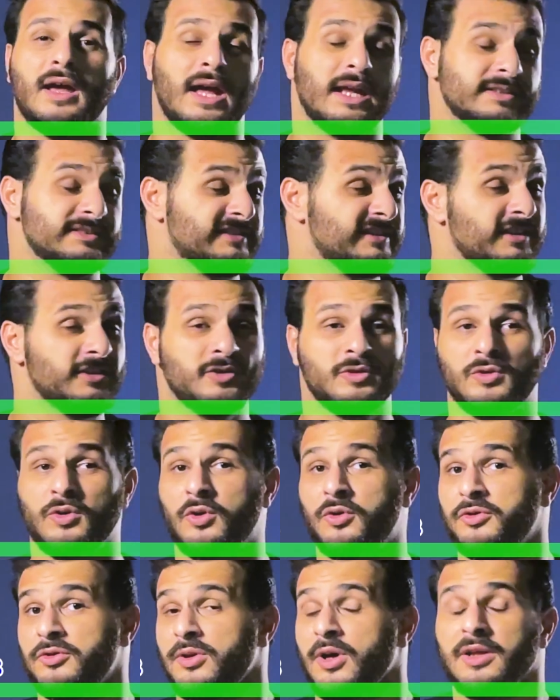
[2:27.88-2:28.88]
and 0
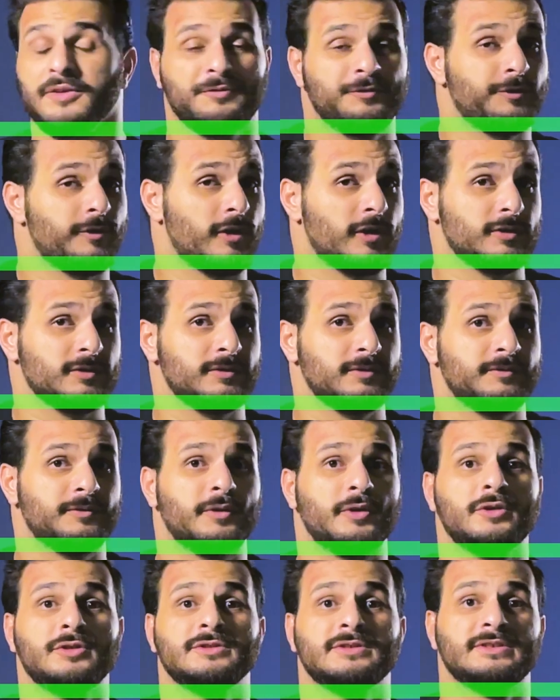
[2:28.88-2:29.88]
or not fraud
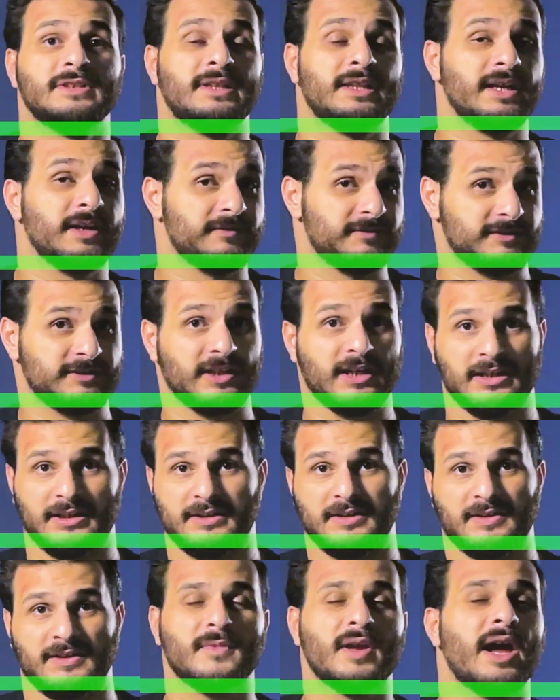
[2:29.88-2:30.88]
for the left side.
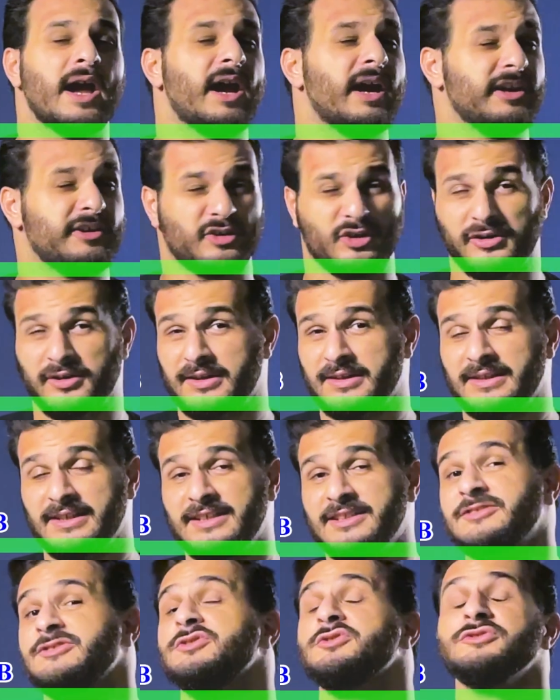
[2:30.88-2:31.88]

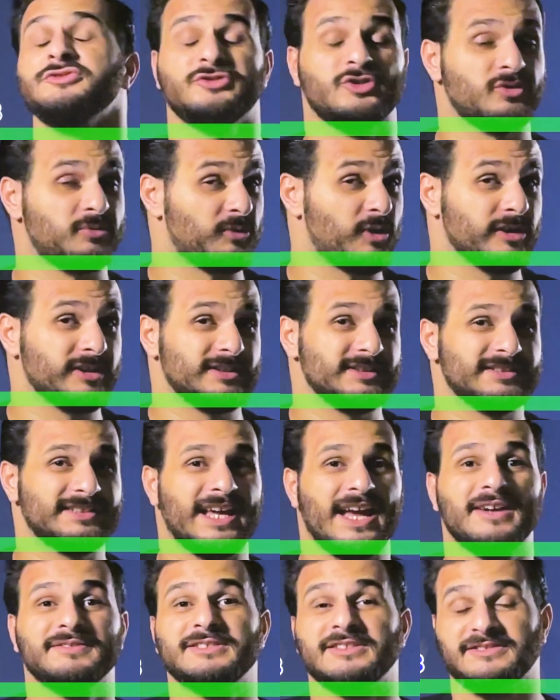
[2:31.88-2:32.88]
Ironically, those two models
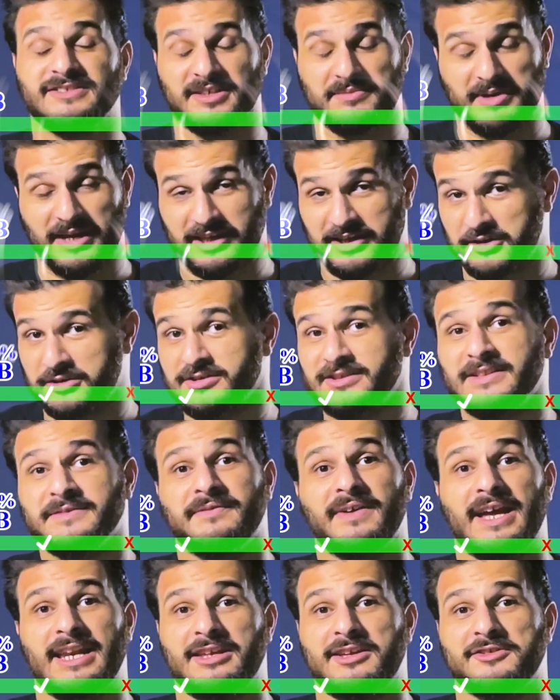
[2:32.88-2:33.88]
have the same accuracy
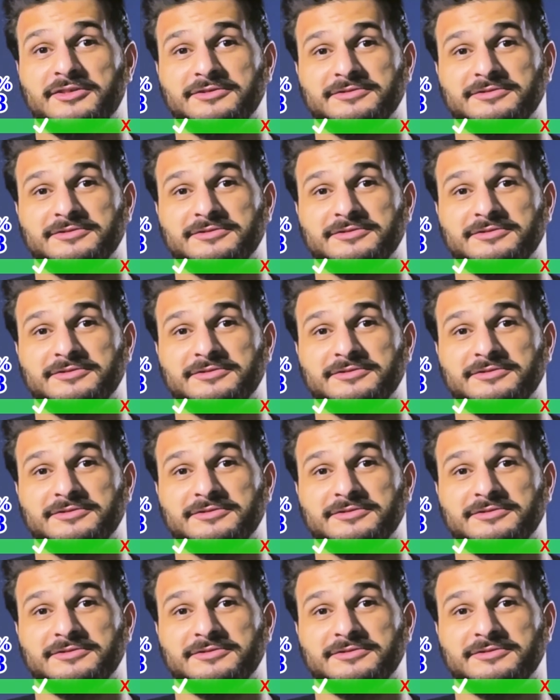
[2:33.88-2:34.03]
value.